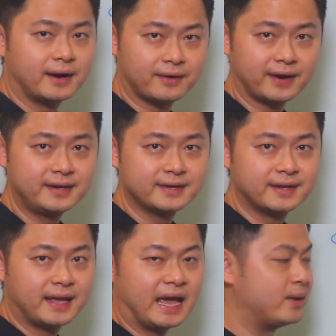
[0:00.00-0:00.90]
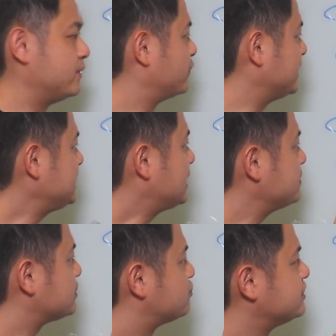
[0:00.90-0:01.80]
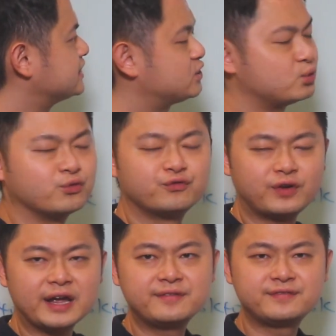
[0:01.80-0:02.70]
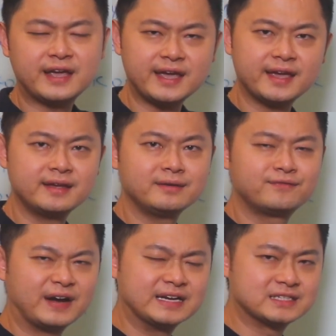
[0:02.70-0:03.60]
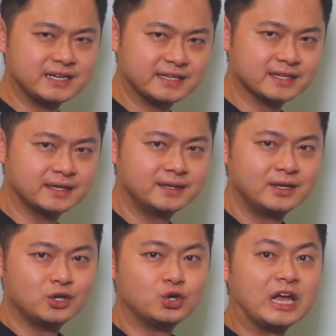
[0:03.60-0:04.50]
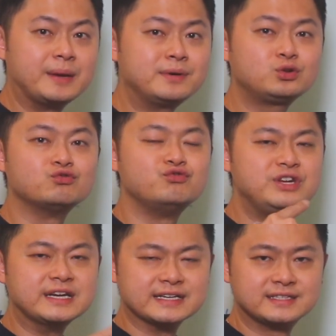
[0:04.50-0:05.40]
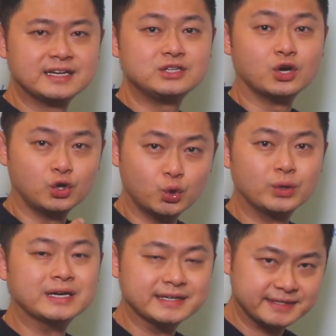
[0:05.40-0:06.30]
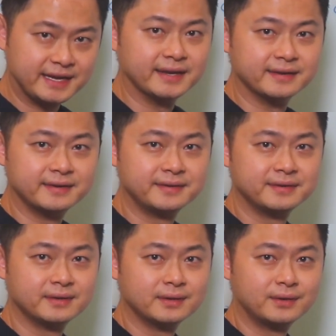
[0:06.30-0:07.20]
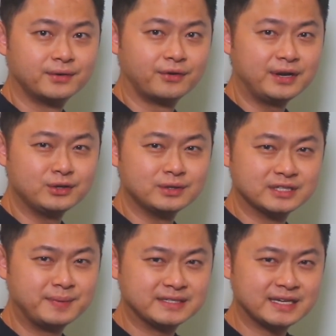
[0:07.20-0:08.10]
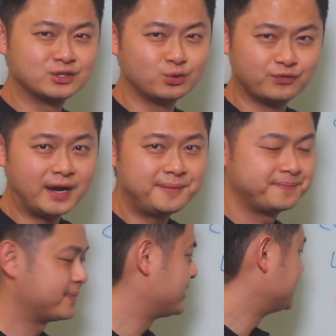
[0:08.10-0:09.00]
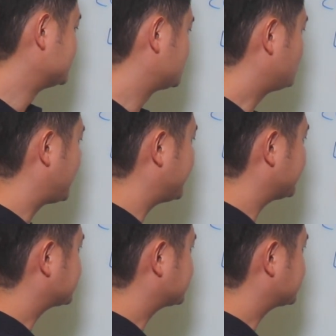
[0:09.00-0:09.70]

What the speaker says: all right? And if your income increases to 5K 5 years later, you're able to reassess your loan again, all right? Does it make sense so far? So at that